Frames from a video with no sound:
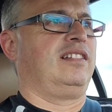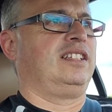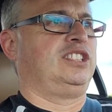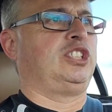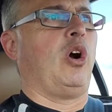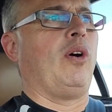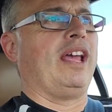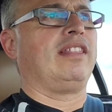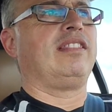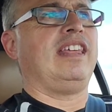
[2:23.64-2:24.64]

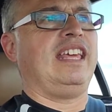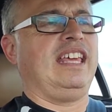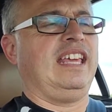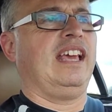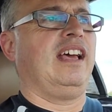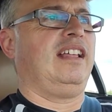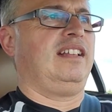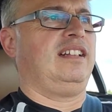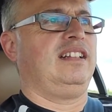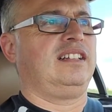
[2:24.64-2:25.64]
showing the
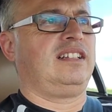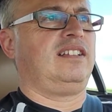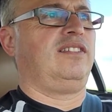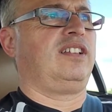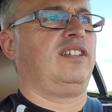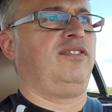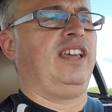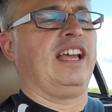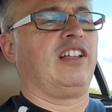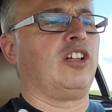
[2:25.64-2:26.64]
vehicle